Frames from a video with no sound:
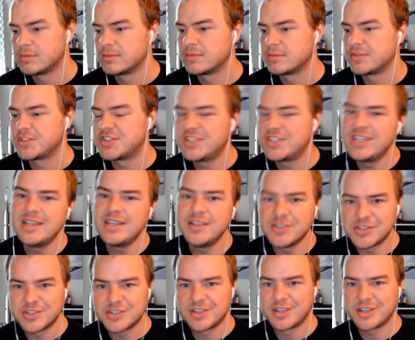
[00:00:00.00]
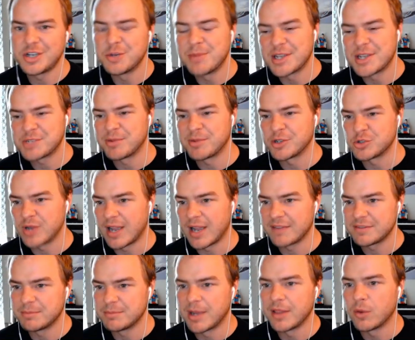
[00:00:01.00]
seize your best ball
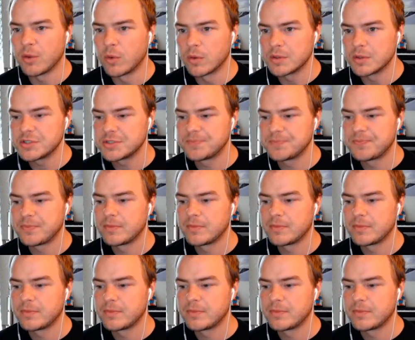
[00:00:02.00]
draft by the horns.